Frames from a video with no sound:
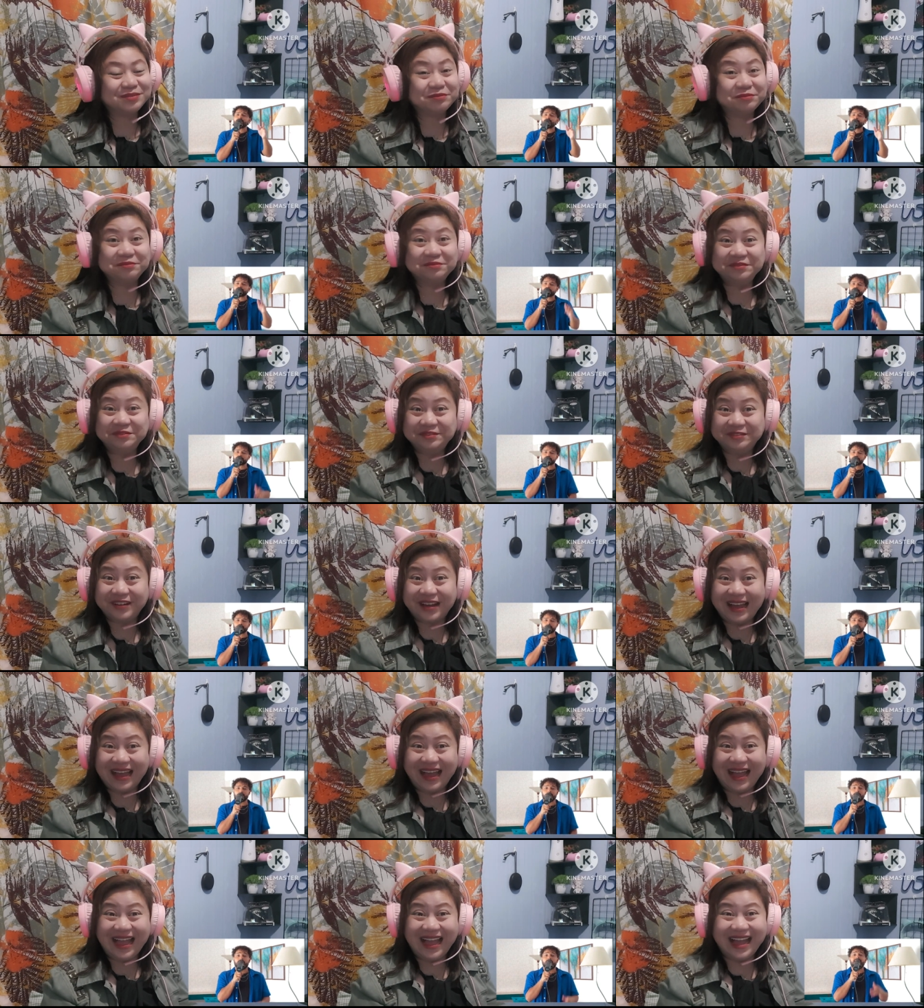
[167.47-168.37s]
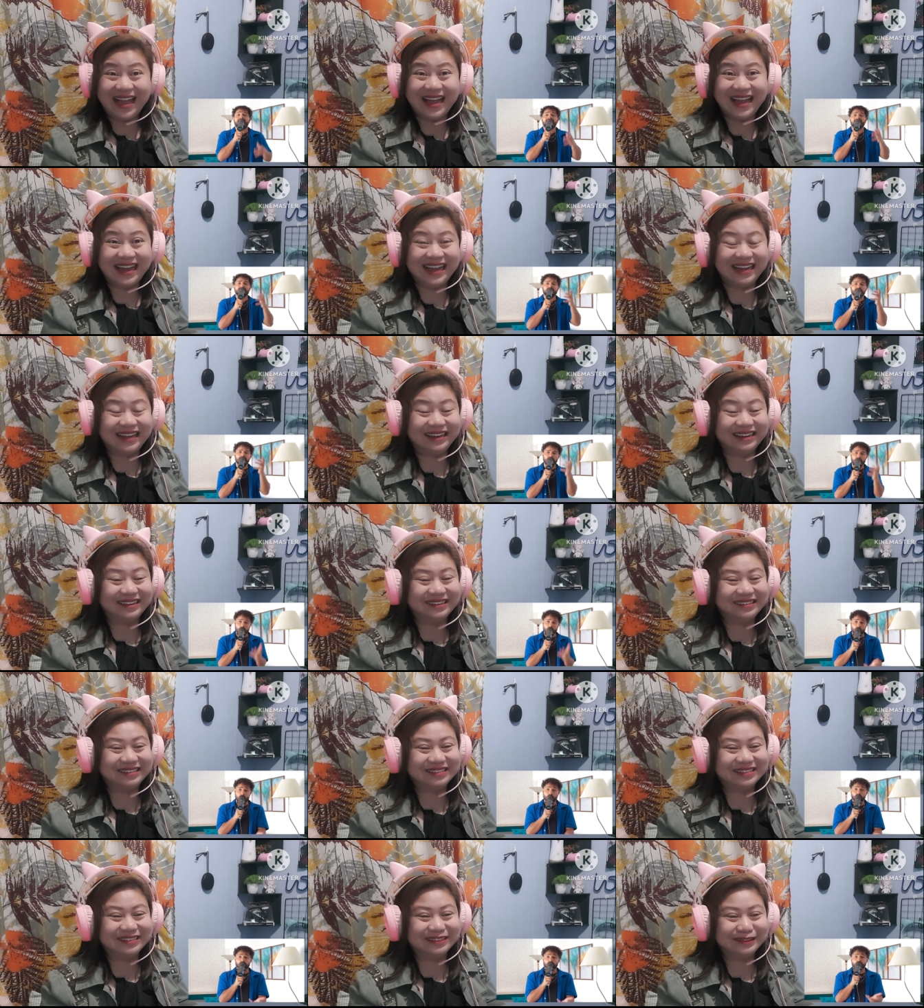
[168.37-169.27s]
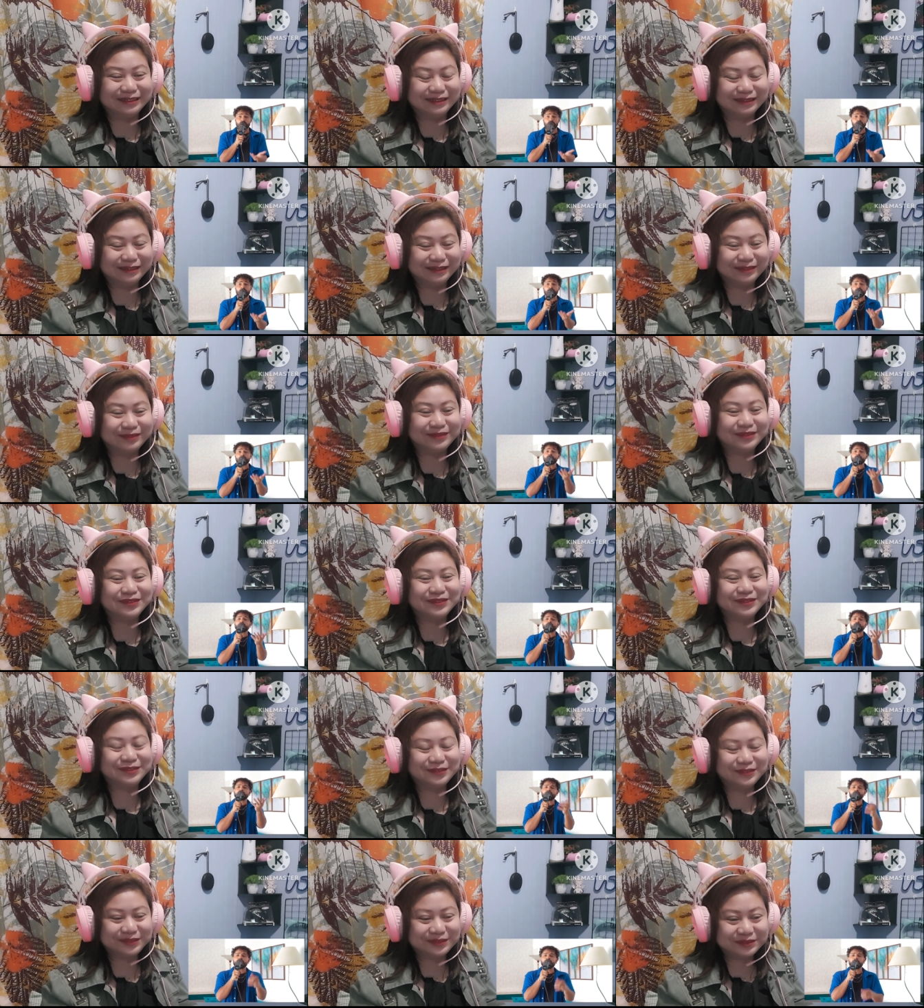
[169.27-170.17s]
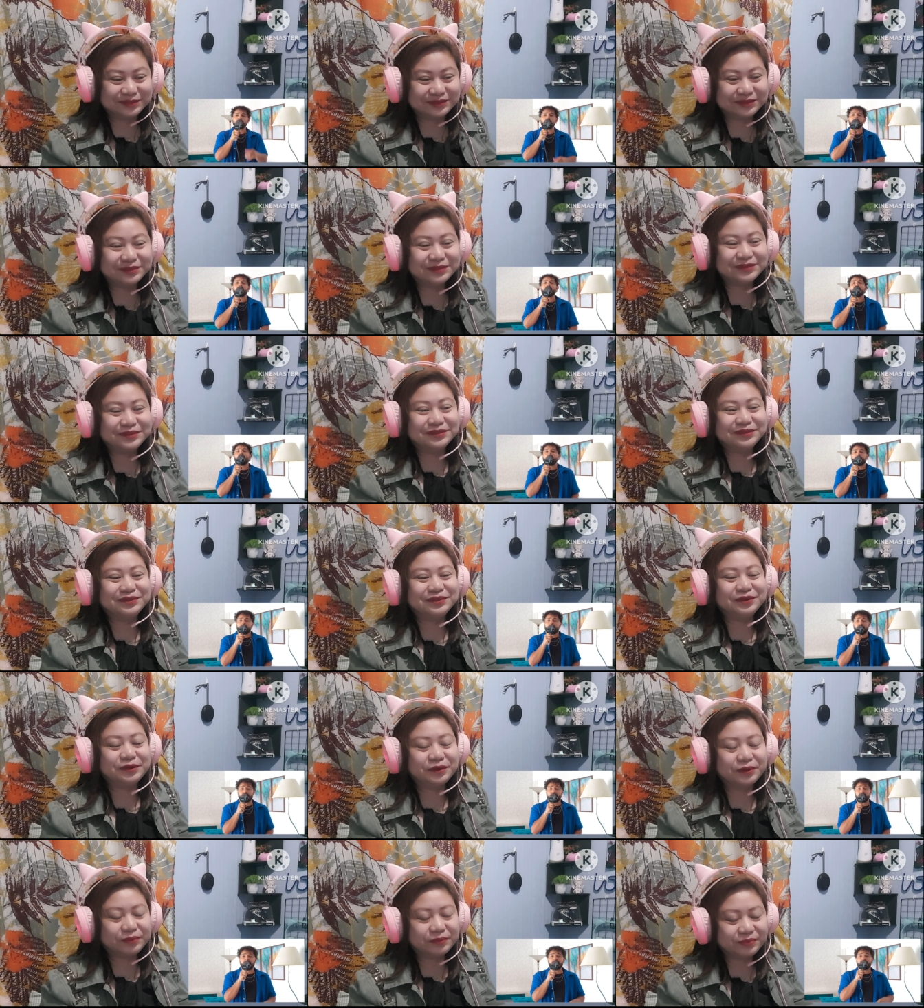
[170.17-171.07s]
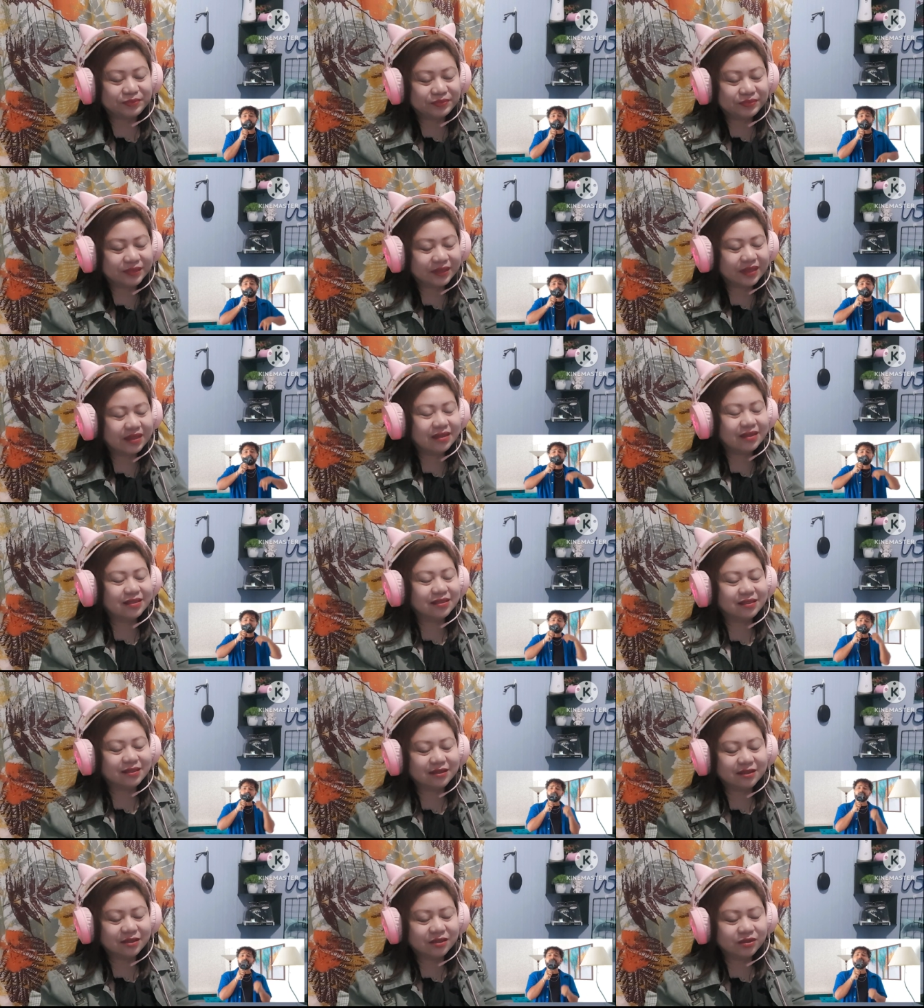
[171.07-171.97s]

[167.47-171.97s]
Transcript: ooh, wow. Lying close to you, feeling your